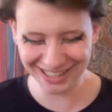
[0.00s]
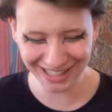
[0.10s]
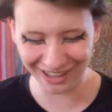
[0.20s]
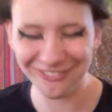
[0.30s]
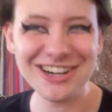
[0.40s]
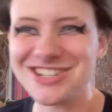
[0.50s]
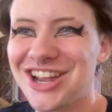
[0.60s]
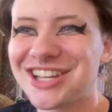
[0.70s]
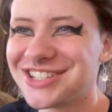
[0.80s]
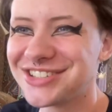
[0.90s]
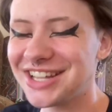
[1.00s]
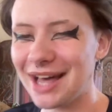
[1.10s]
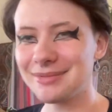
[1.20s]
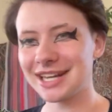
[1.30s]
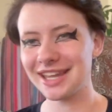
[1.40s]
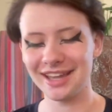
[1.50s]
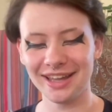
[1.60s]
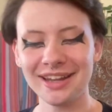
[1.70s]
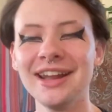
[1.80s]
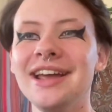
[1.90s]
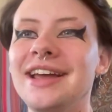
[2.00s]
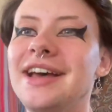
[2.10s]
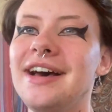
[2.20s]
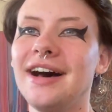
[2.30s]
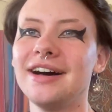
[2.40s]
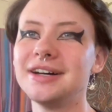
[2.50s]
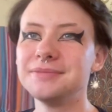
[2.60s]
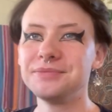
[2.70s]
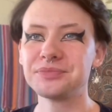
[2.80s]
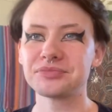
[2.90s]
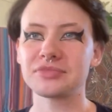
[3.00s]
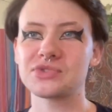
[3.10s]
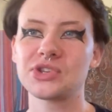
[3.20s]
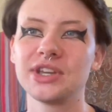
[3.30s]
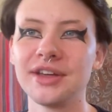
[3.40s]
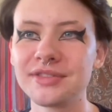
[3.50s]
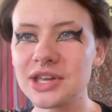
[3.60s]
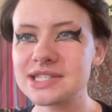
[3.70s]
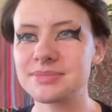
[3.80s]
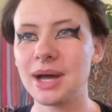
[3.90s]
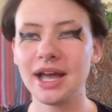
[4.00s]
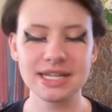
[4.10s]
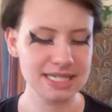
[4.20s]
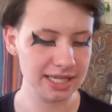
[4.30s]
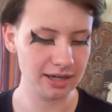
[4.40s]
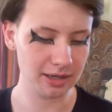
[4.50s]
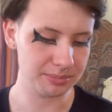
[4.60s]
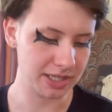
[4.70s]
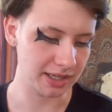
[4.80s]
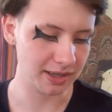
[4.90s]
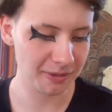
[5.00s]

I wish I could do that, but I can't. Um, so yeah, that's my tit update.